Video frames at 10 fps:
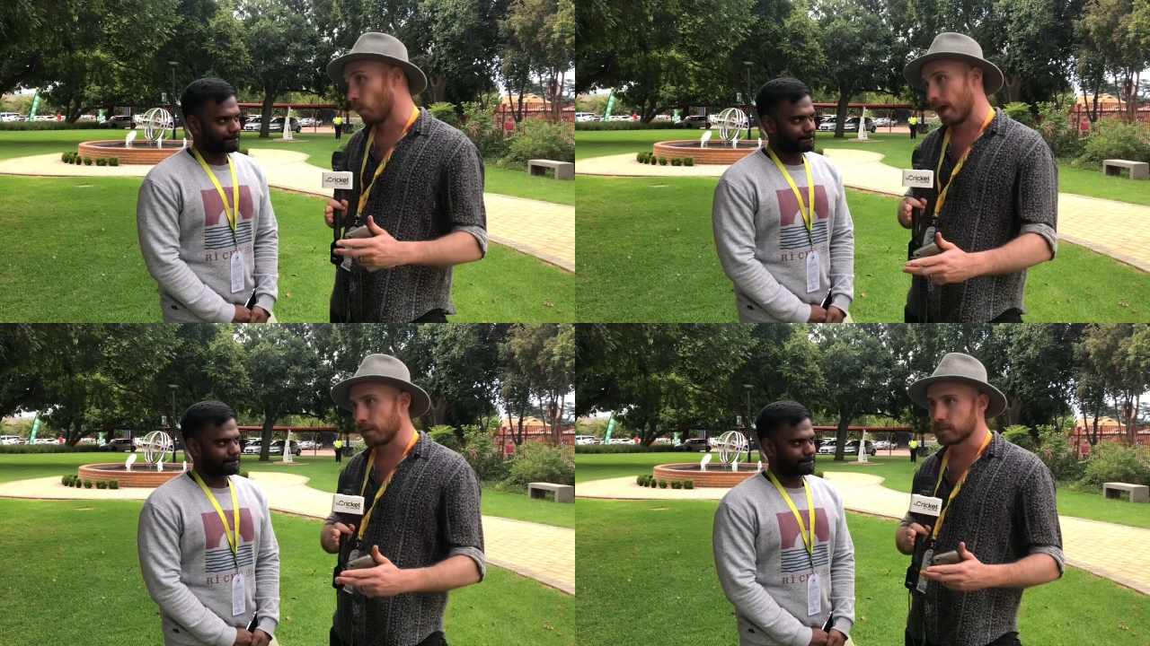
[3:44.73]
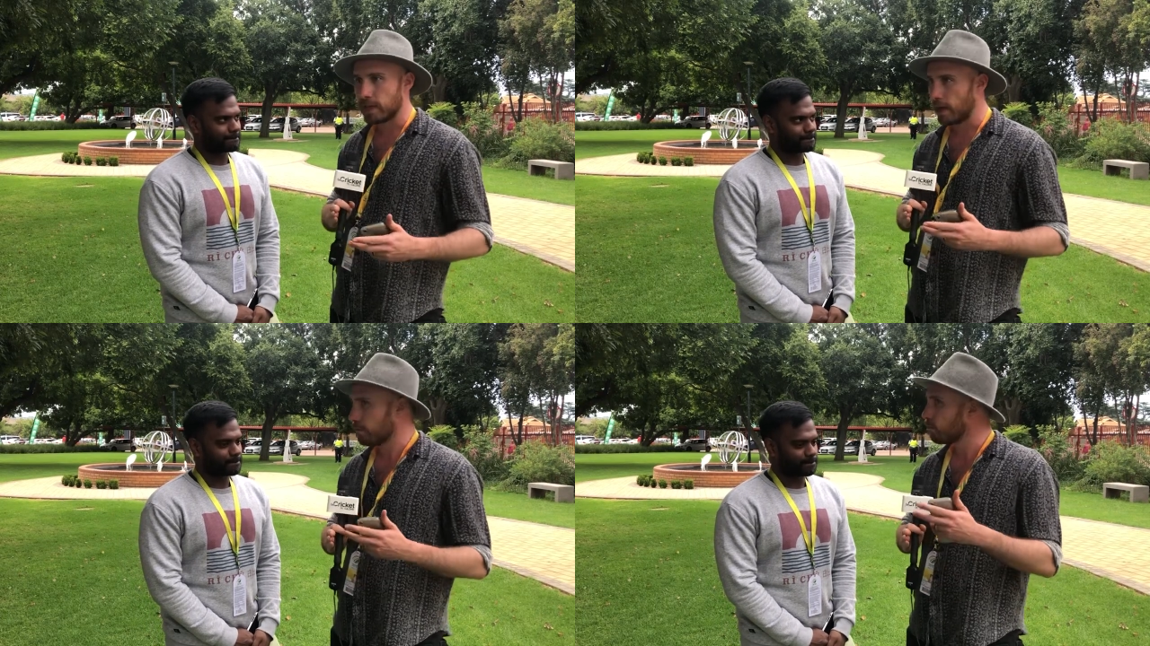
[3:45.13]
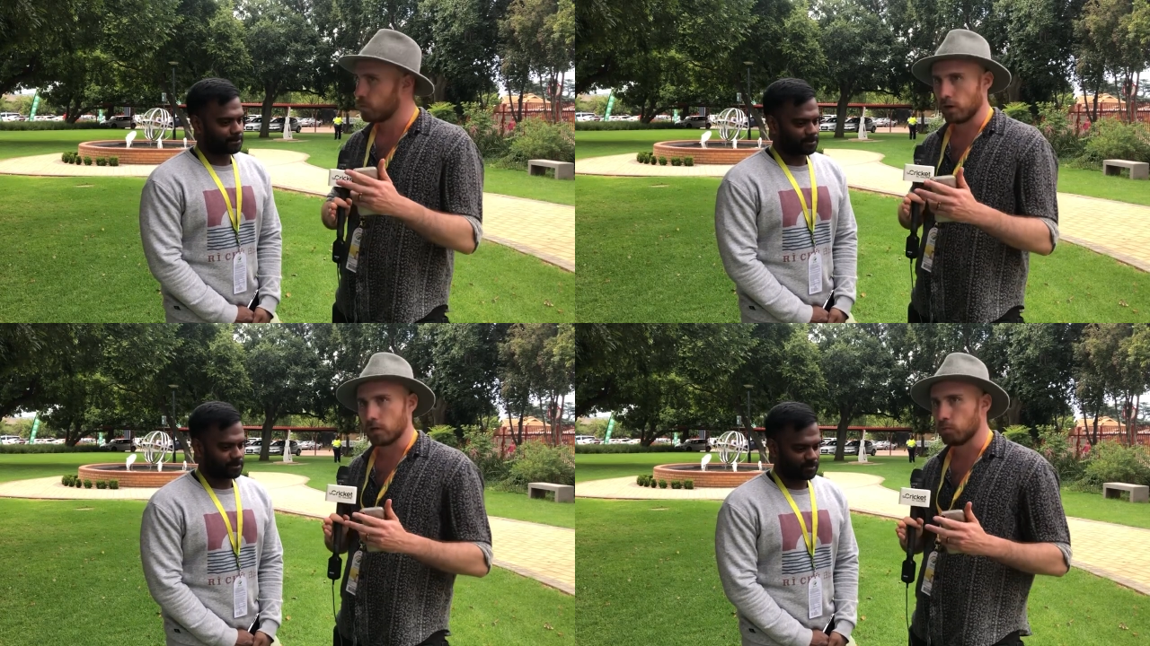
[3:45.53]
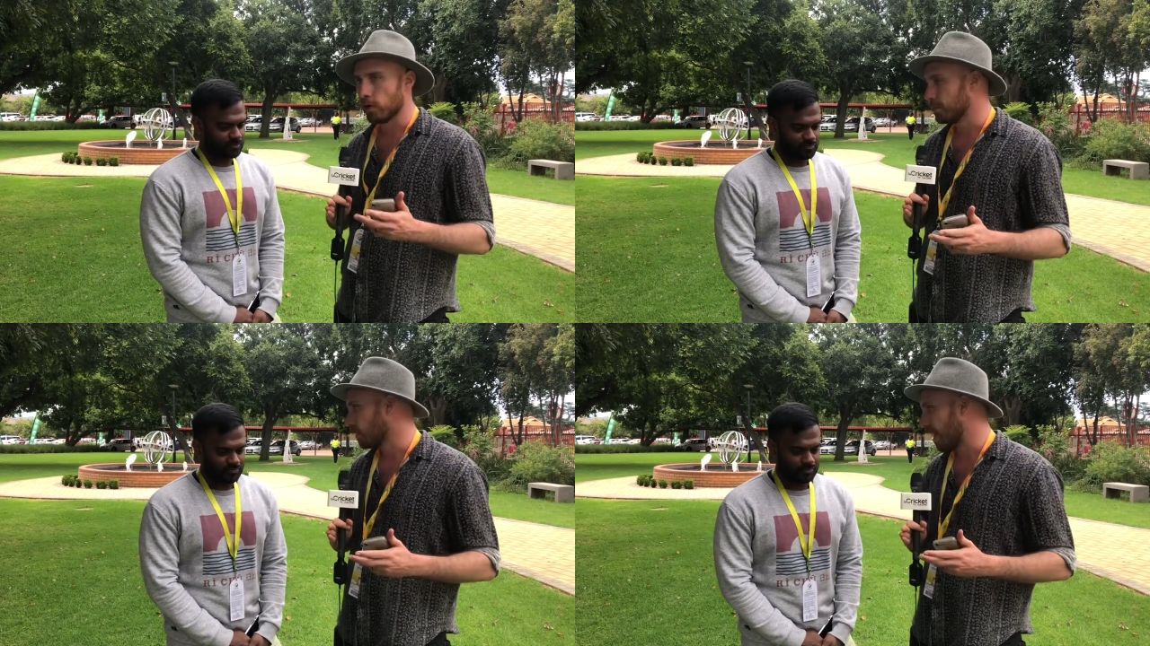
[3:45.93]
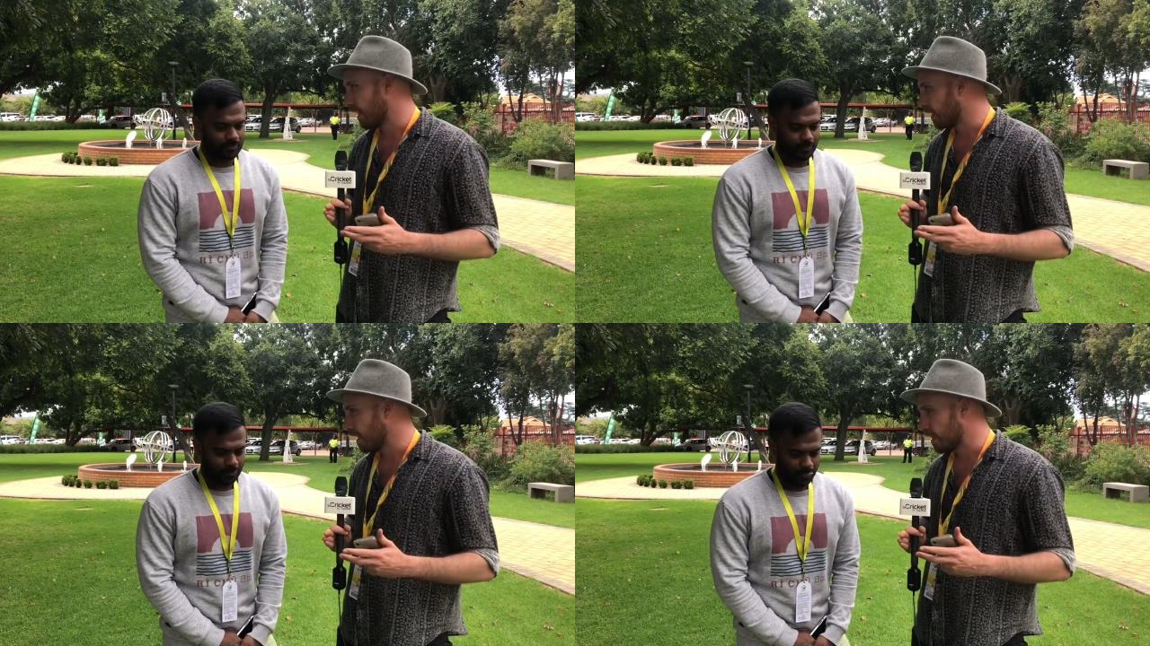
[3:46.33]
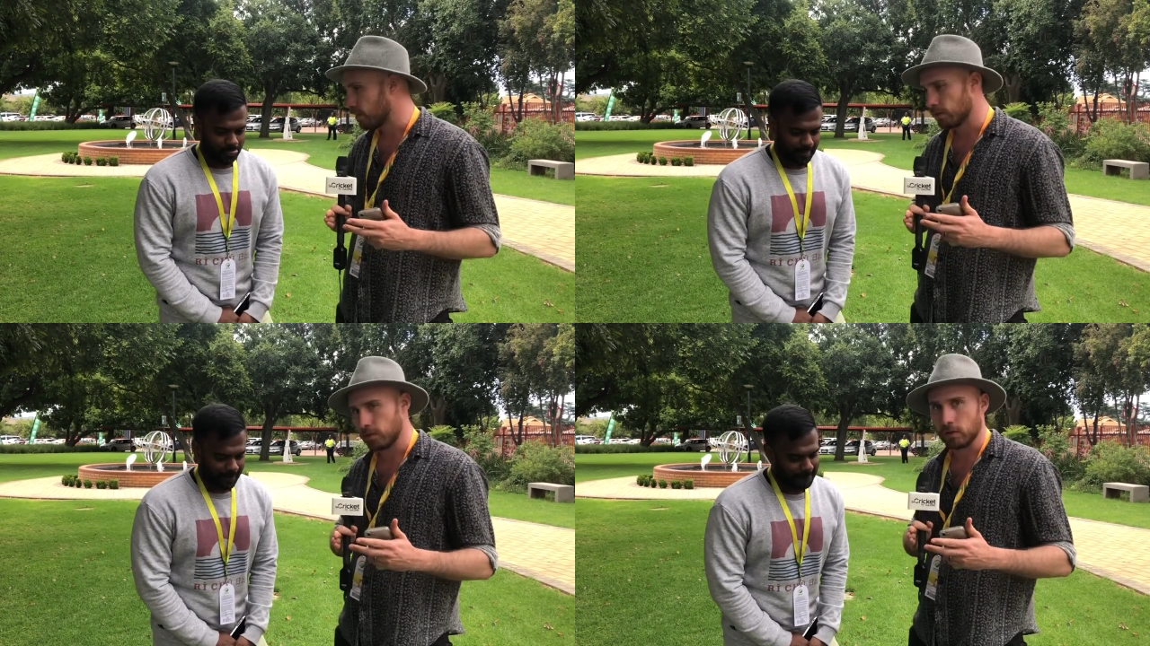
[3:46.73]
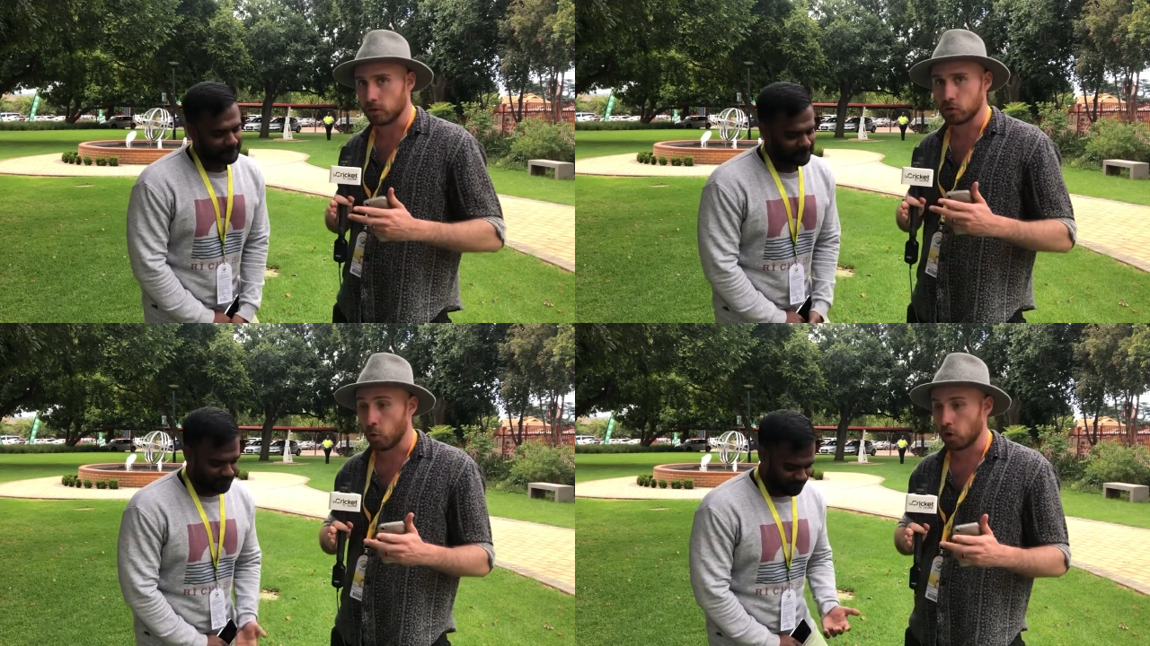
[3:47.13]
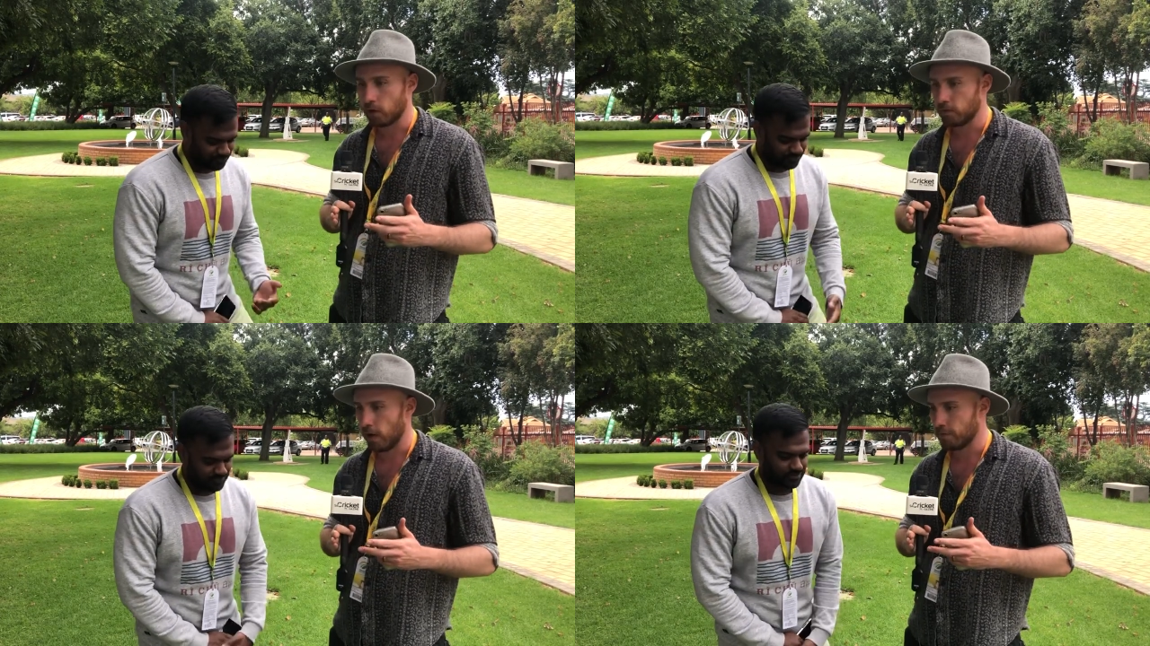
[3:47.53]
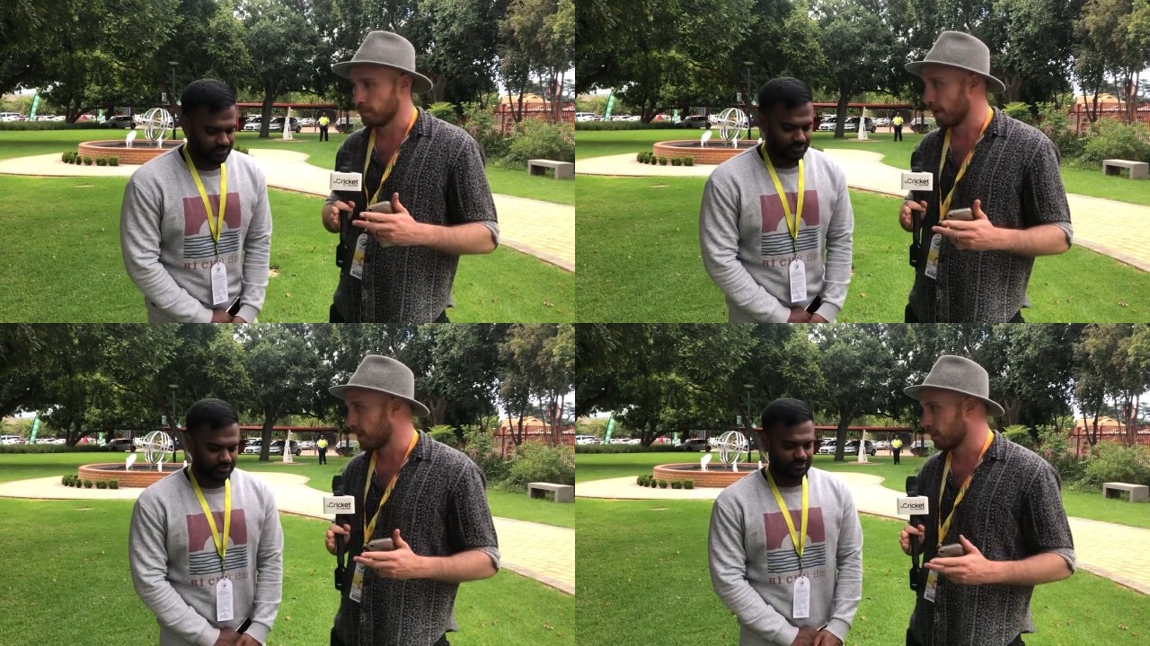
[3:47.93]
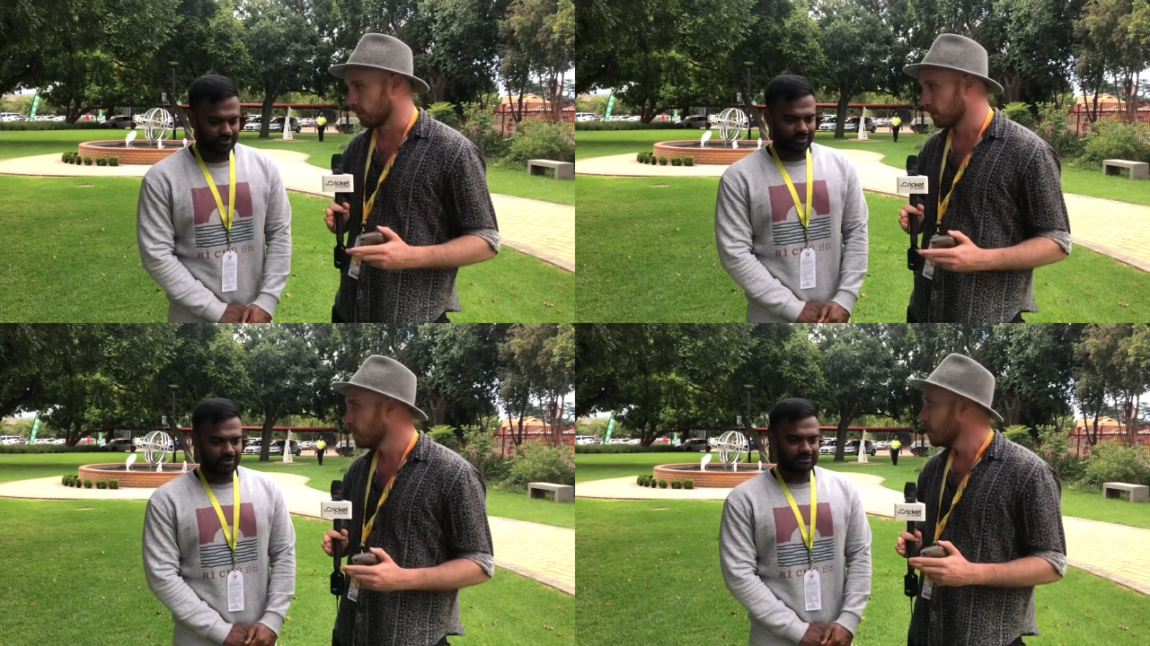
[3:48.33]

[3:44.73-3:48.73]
Speaker 1: While he was there, you know, rumours of Headingley and talk of, of the miracle